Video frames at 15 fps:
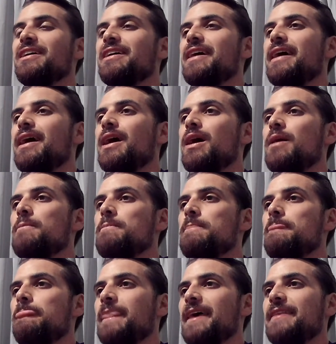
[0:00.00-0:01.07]

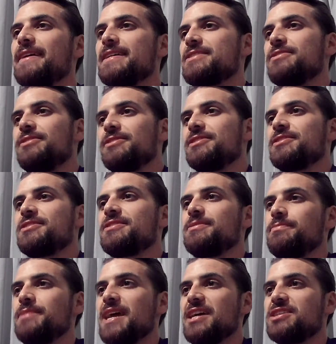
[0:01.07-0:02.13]
And that's not just to
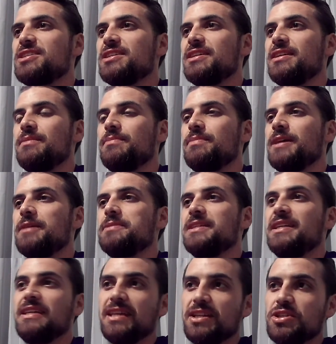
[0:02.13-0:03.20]
actually be able to
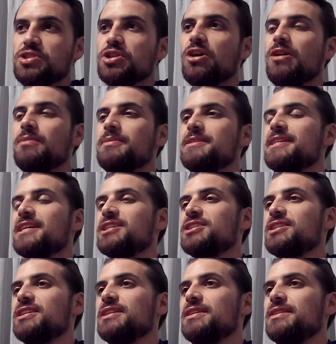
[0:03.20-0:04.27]
get a job, it's
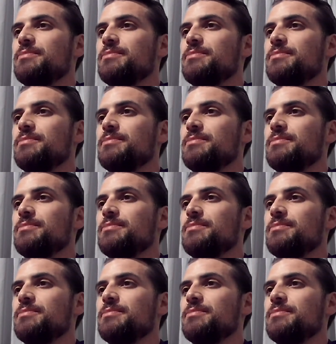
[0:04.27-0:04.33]
actually the